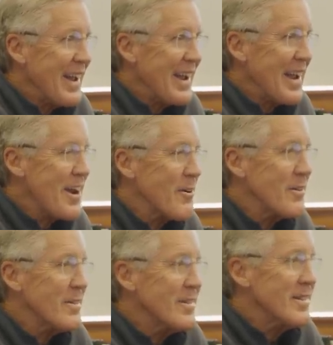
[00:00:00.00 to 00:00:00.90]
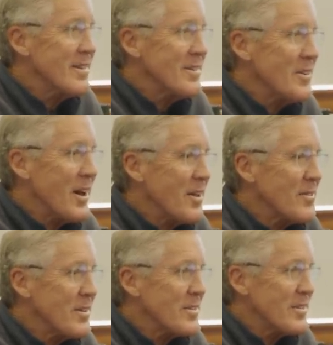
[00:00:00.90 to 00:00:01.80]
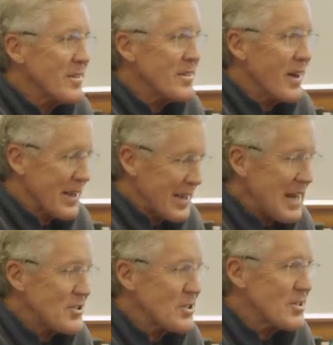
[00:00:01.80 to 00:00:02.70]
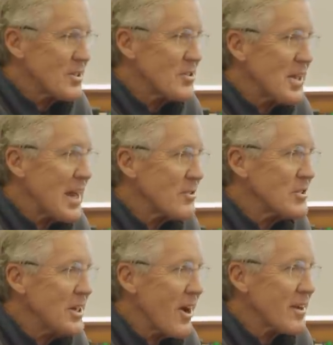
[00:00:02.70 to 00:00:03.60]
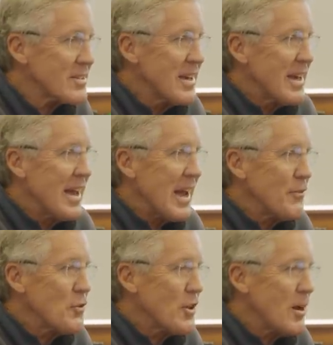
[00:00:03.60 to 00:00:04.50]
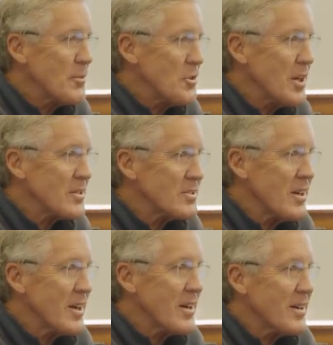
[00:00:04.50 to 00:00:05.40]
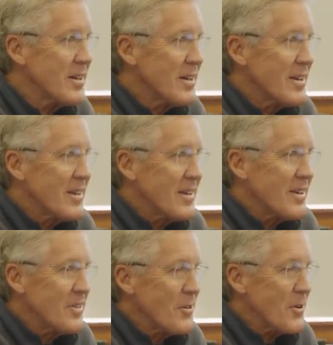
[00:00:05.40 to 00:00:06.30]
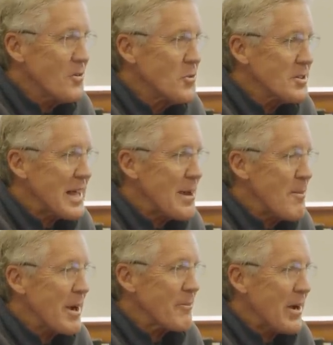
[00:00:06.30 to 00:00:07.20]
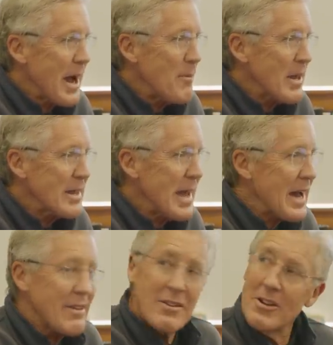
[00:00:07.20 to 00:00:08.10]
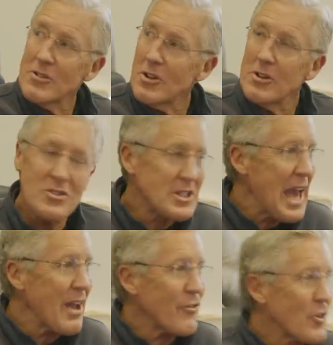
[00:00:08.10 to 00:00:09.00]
Hey Aaron. Yeah, I got you. The Seattle Seahawks have you coming to us. You're our newest linebacker, man. How about that? Here's all your staff.